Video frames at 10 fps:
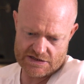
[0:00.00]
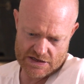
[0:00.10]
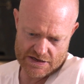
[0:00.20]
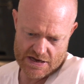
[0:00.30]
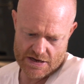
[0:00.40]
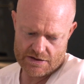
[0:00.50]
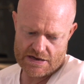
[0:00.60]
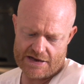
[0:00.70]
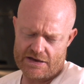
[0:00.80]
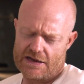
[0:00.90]
and
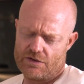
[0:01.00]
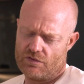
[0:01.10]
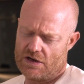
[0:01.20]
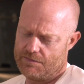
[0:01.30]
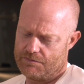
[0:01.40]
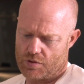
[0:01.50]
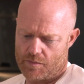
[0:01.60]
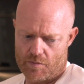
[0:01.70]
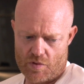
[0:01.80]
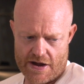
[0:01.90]
hadn't had a really
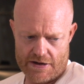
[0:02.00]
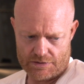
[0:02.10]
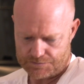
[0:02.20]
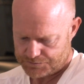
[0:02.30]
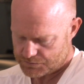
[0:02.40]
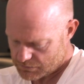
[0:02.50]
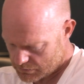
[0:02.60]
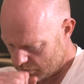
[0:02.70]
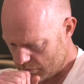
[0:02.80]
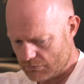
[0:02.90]
proper break,
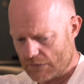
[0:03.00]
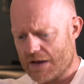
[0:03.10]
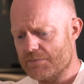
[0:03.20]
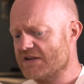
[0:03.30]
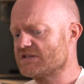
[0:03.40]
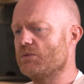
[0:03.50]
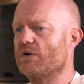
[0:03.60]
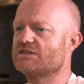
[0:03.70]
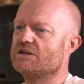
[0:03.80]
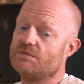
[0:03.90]
and basically
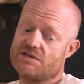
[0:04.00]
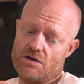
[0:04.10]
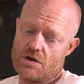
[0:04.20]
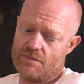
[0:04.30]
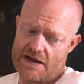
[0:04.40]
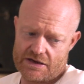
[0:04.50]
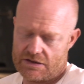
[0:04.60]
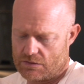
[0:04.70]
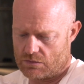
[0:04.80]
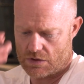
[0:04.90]
went to them and said, look, I'm
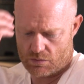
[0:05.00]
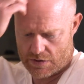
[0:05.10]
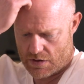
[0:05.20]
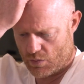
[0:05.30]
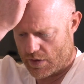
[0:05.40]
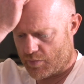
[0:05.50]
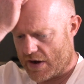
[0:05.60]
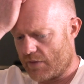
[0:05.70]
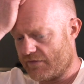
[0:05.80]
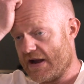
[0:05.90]
knackered, I want a
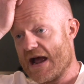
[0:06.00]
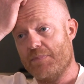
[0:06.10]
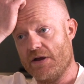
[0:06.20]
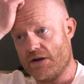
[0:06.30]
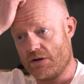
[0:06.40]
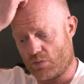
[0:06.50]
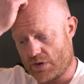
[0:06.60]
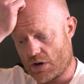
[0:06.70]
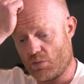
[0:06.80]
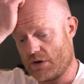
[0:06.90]
break, I'm very happy here,
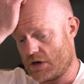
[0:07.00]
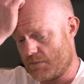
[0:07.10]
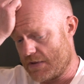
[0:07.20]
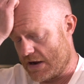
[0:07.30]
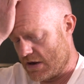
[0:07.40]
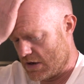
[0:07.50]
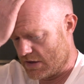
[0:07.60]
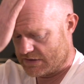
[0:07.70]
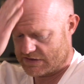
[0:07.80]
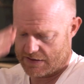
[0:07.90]
I want to come back.
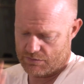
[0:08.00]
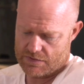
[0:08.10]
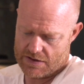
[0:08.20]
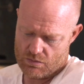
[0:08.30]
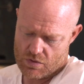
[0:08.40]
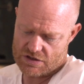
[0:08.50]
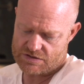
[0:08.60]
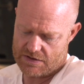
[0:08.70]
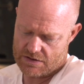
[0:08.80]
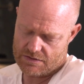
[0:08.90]
So they
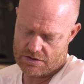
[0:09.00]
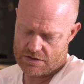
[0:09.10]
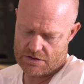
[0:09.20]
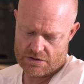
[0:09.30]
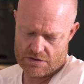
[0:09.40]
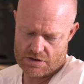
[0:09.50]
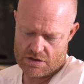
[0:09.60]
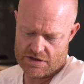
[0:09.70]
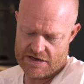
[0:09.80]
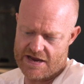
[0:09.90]
worked me a
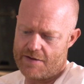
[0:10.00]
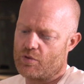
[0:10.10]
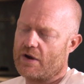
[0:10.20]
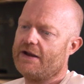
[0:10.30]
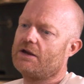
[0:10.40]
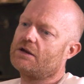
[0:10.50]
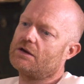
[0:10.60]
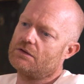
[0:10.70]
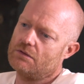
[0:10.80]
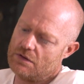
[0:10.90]
year break
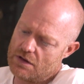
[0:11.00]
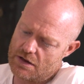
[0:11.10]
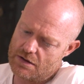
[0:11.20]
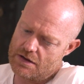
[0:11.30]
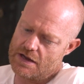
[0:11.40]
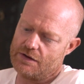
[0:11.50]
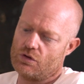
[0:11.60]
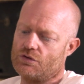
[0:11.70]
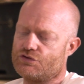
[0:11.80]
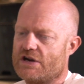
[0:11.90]
and a
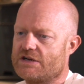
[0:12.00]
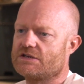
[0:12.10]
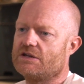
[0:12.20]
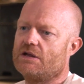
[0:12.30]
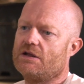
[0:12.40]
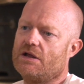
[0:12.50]
contract. That